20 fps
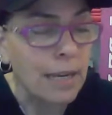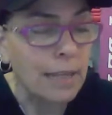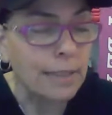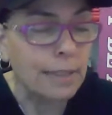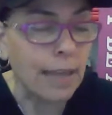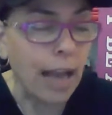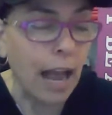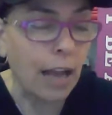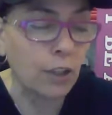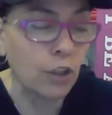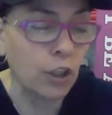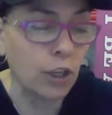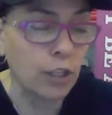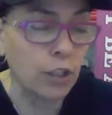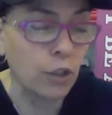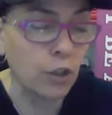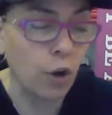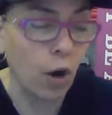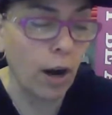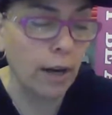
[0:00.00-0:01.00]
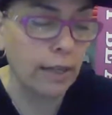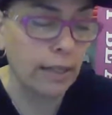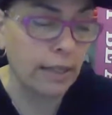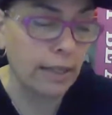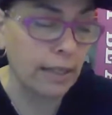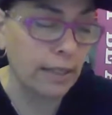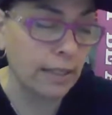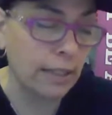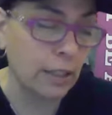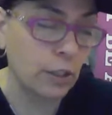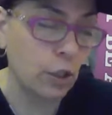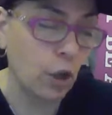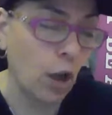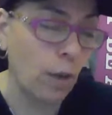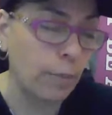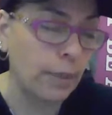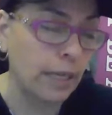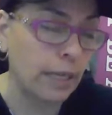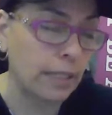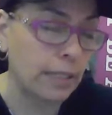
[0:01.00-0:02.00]
Doc G started this. It's
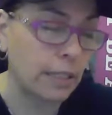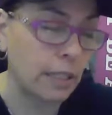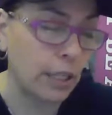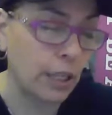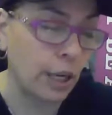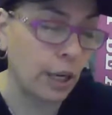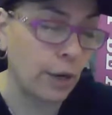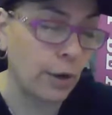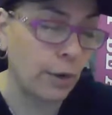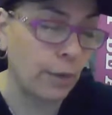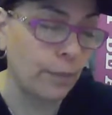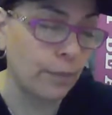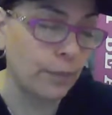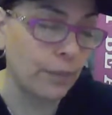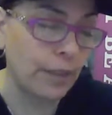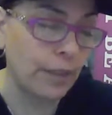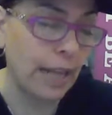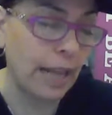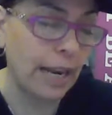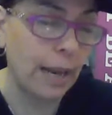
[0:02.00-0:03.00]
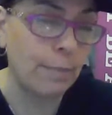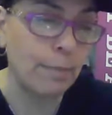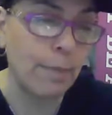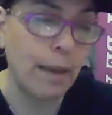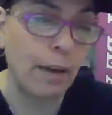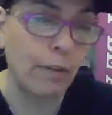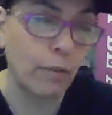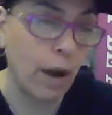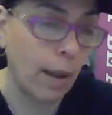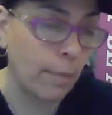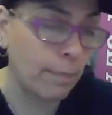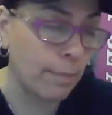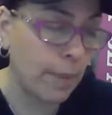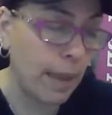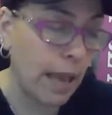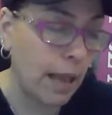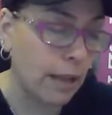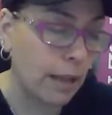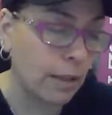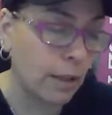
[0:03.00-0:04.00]
all because of you. Then I met Rob
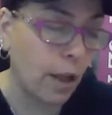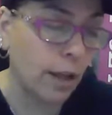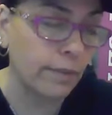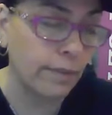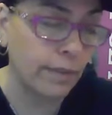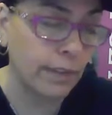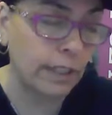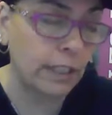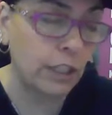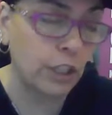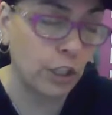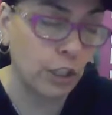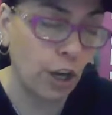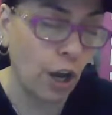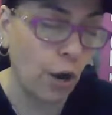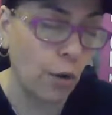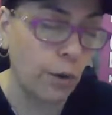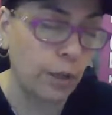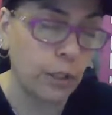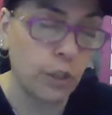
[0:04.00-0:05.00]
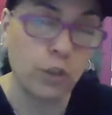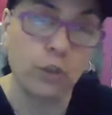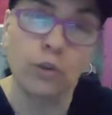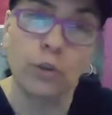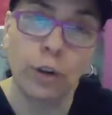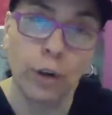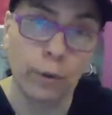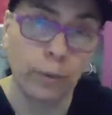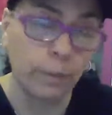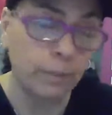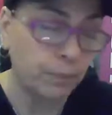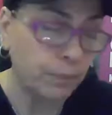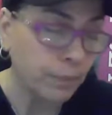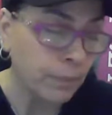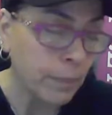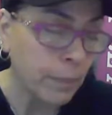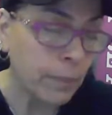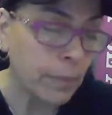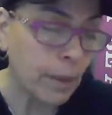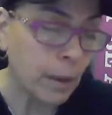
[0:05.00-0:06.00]
Bell on Vinny's show. It's true.
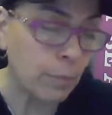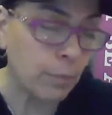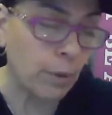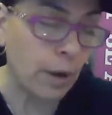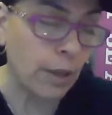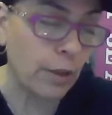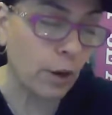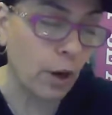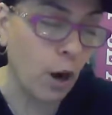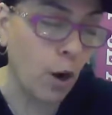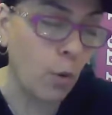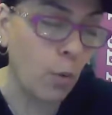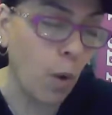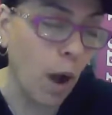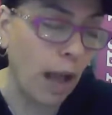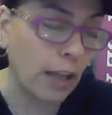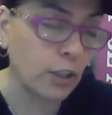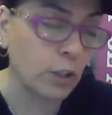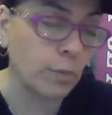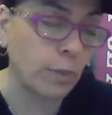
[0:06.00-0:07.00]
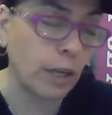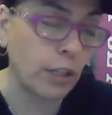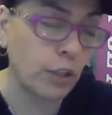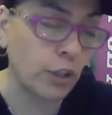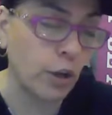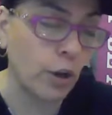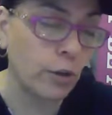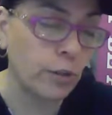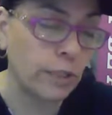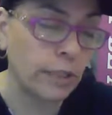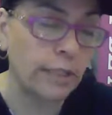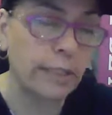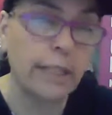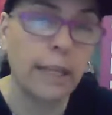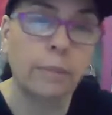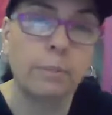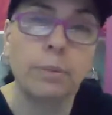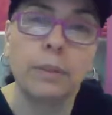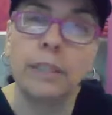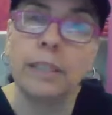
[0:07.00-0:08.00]
Brother O watched my shows and
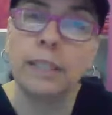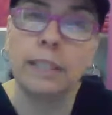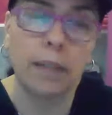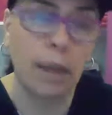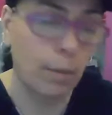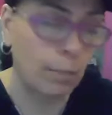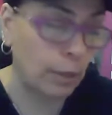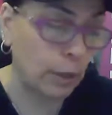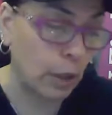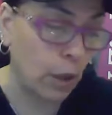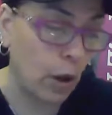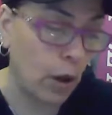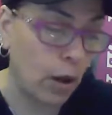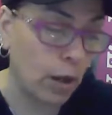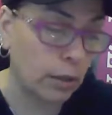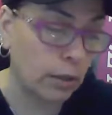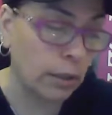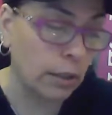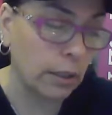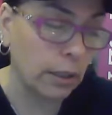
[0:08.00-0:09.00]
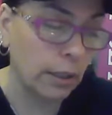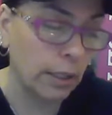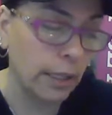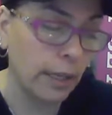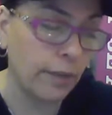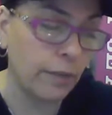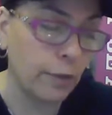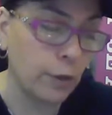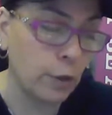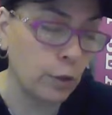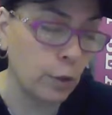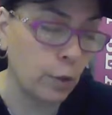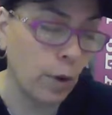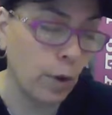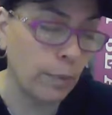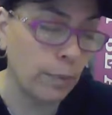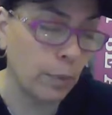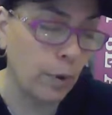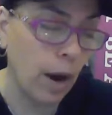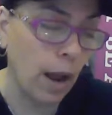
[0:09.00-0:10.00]
said, please come along. If you do,
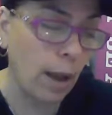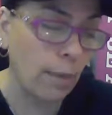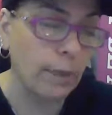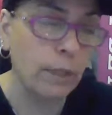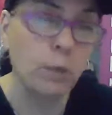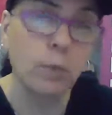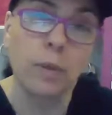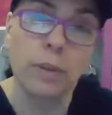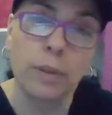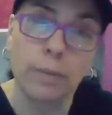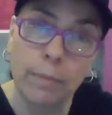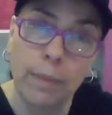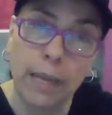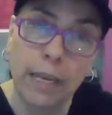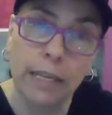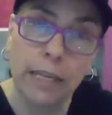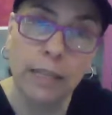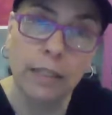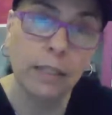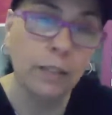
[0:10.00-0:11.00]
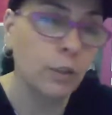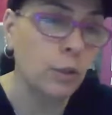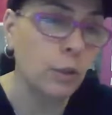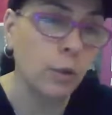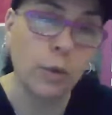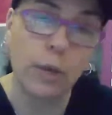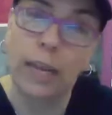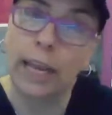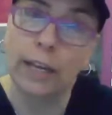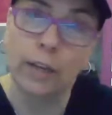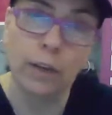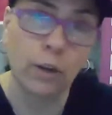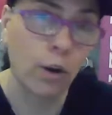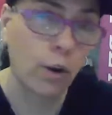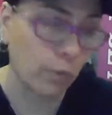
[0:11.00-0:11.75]
I promise, with me, you can't go